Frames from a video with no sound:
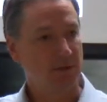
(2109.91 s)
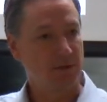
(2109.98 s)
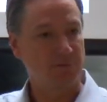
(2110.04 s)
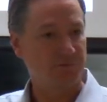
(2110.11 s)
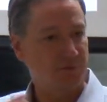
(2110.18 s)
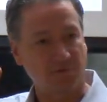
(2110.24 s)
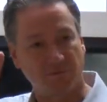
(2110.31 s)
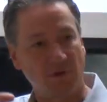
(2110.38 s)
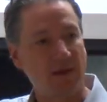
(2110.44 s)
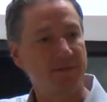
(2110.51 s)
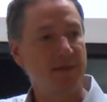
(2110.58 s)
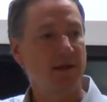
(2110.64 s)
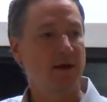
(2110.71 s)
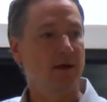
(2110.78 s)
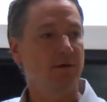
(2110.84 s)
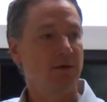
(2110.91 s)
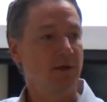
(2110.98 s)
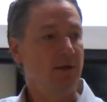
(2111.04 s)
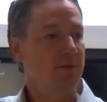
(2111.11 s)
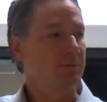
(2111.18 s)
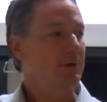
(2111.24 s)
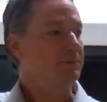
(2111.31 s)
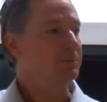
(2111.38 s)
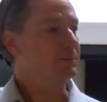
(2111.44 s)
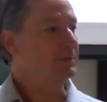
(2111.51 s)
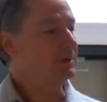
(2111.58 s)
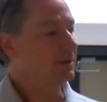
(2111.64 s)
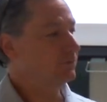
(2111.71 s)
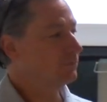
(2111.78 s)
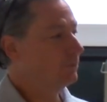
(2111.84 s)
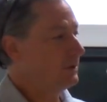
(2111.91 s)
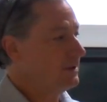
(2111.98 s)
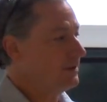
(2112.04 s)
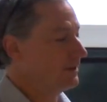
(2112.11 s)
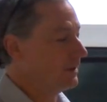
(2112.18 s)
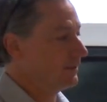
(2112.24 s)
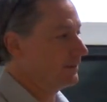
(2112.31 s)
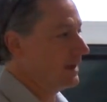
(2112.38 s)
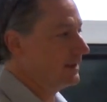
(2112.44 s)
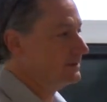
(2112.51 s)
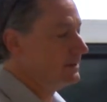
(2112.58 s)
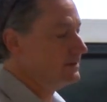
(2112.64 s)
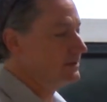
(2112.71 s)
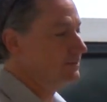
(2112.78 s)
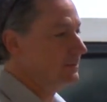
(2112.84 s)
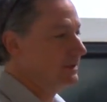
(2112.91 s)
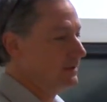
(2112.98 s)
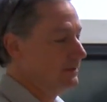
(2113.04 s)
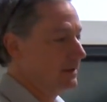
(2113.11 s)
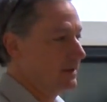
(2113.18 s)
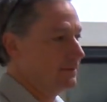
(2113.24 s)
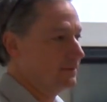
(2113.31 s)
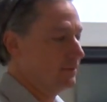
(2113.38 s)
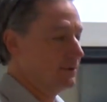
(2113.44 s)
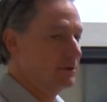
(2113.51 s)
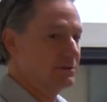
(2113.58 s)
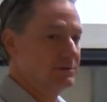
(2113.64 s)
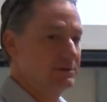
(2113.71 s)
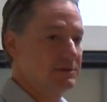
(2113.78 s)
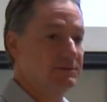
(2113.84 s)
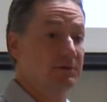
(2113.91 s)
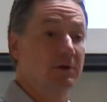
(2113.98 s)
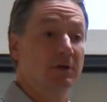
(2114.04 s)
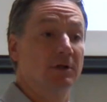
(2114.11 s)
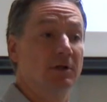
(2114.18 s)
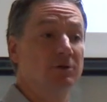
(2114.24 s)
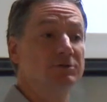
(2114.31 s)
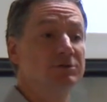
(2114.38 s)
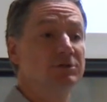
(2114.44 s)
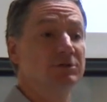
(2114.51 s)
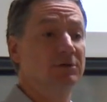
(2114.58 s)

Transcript: It's just not there. But because we think that doesn't mean that the person that's very close